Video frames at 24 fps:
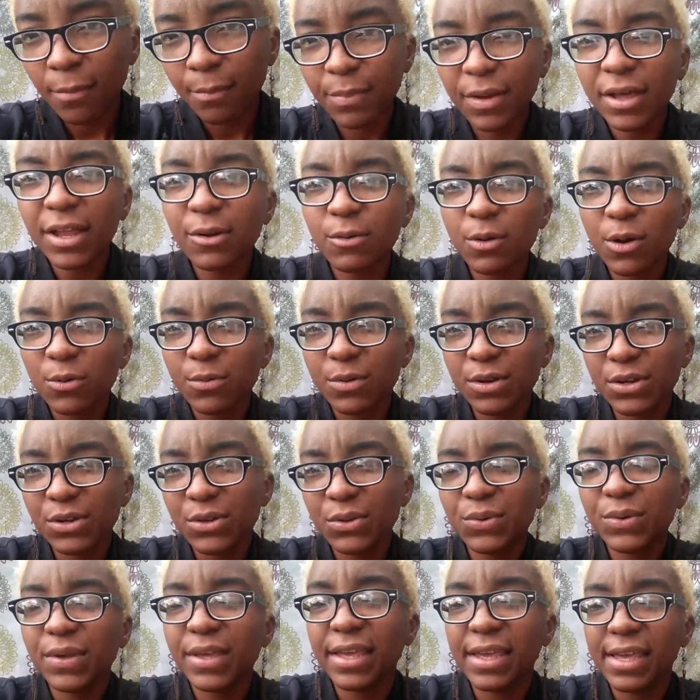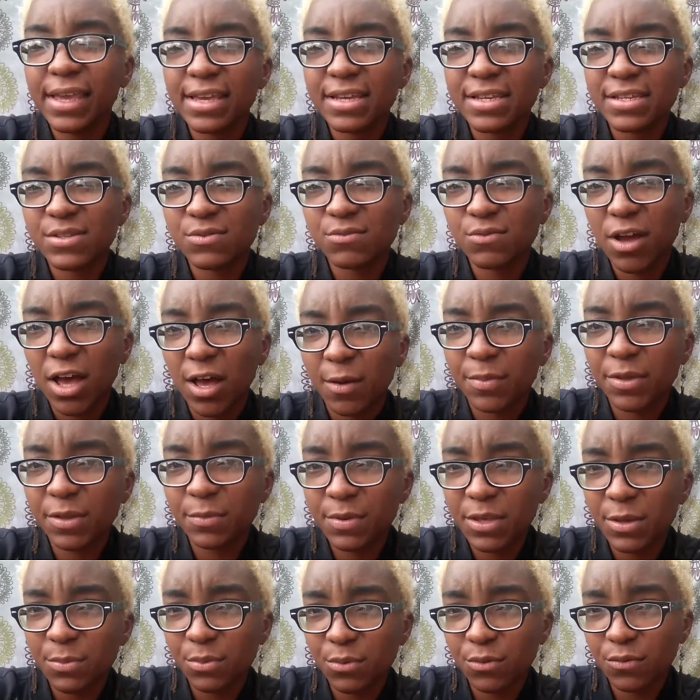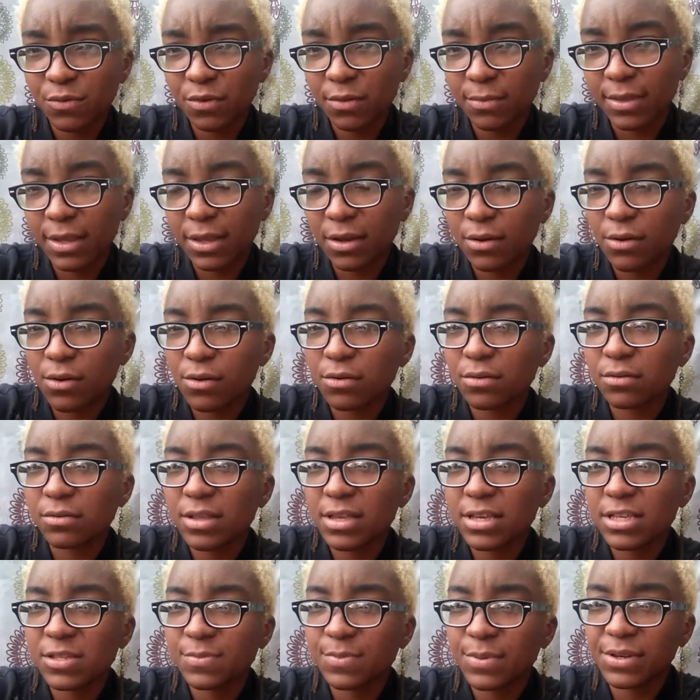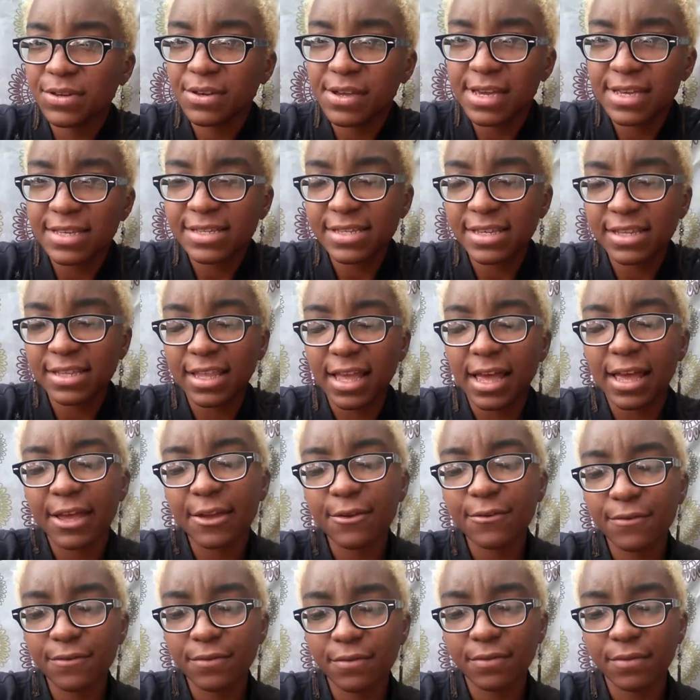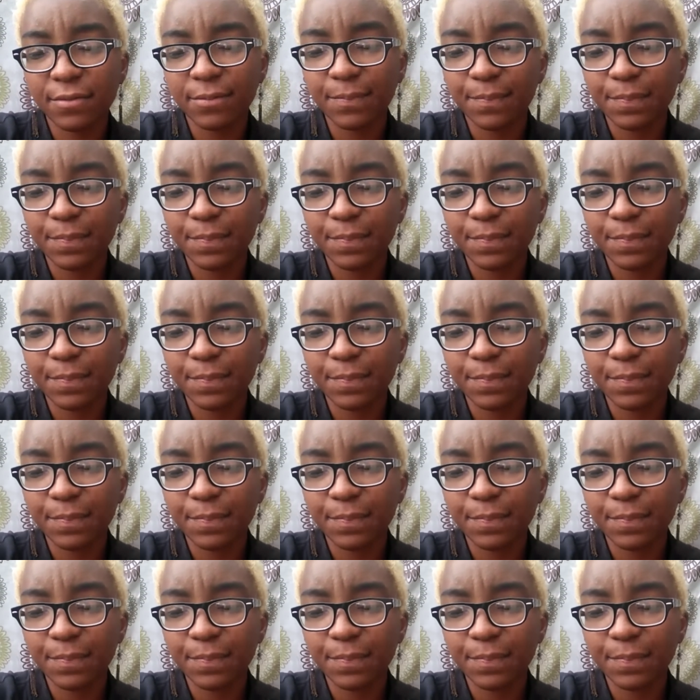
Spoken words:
But what we're doing is robbing people from their own experience in life.